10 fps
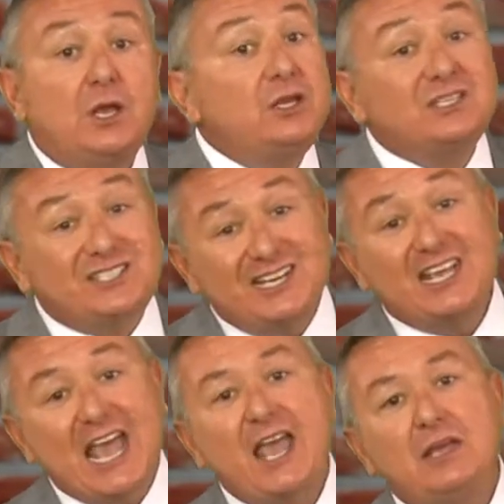You see,
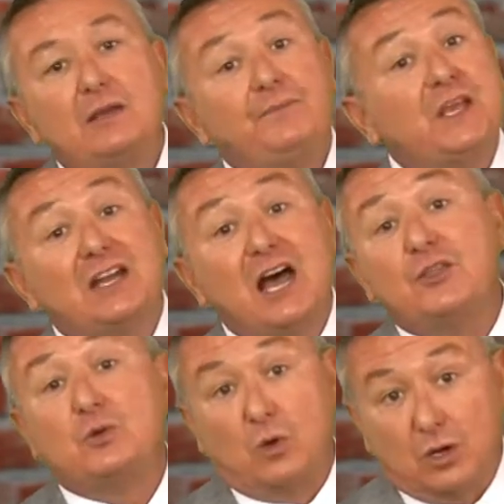gang, in
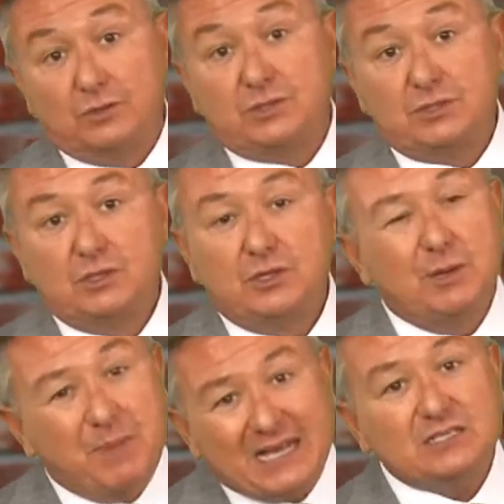other words, the
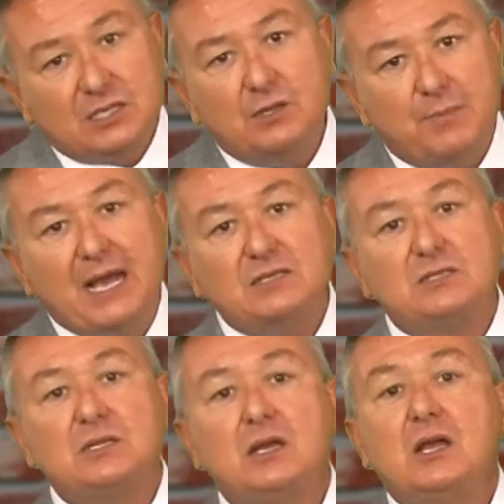best of the
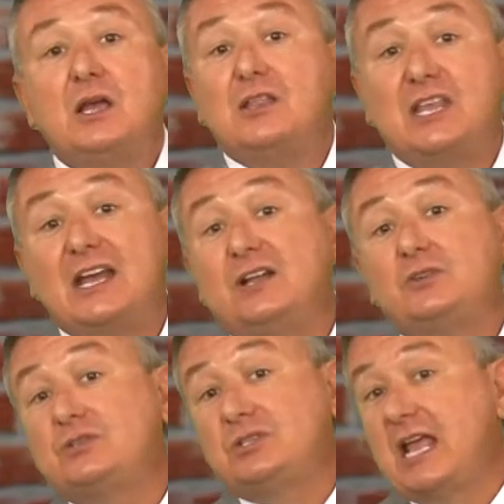best, they
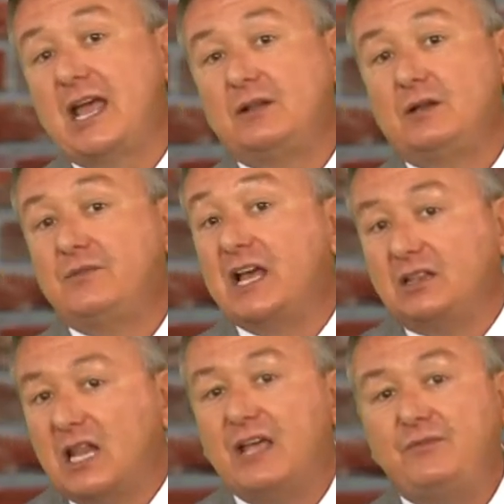understand
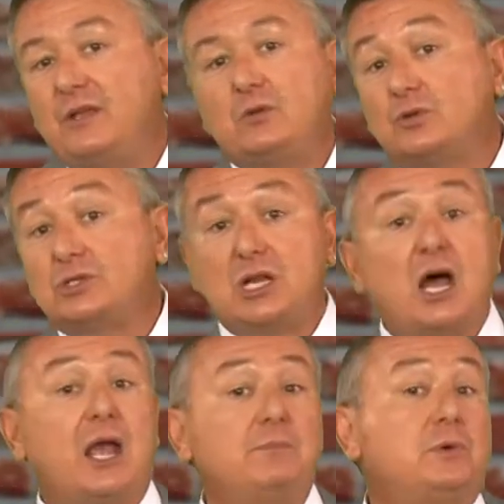that life equals
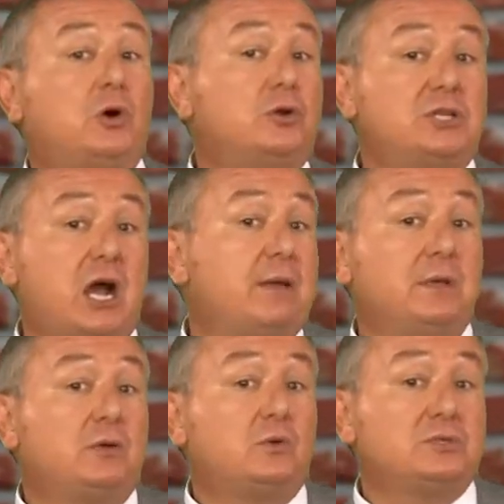time, or time
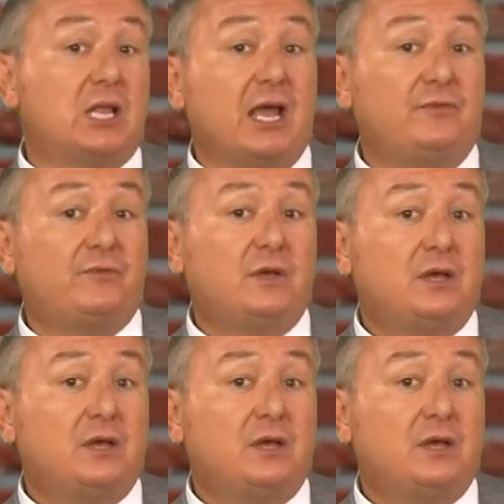equals life.